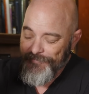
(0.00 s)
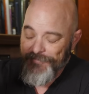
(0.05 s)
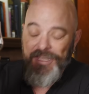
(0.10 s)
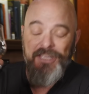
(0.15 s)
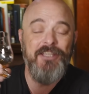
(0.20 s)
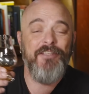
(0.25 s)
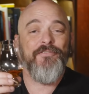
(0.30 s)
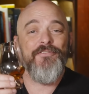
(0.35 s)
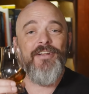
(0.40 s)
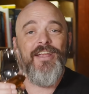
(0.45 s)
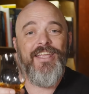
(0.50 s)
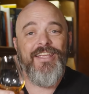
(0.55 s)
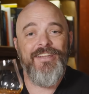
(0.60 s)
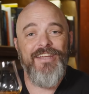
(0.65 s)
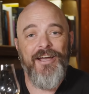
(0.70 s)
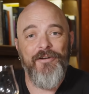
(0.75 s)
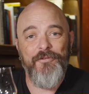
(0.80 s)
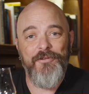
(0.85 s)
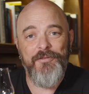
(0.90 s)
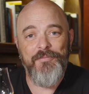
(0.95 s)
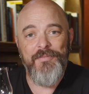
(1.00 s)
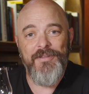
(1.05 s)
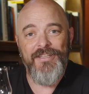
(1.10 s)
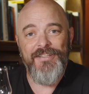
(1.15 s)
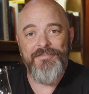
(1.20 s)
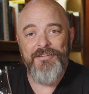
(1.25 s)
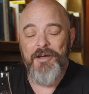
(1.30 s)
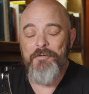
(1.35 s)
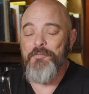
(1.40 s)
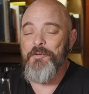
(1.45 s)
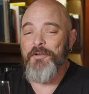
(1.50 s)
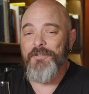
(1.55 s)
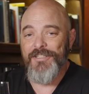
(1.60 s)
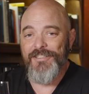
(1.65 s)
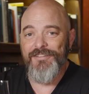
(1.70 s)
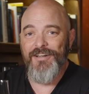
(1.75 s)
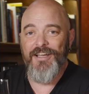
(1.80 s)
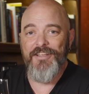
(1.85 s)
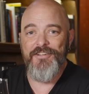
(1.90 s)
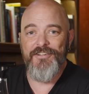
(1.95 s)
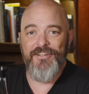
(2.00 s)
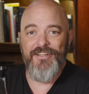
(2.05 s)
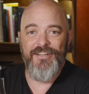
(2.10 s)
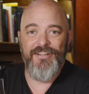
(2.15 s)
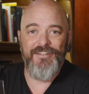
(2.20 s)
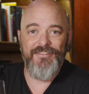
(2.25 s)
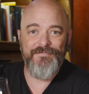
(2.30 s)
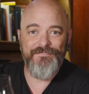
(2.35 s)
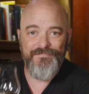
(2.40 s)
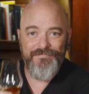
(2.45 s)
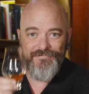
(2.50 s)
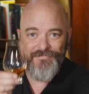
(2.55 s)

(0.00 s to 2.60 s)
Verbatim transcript: Thank you for hanging out with me. I'm really glad you're here.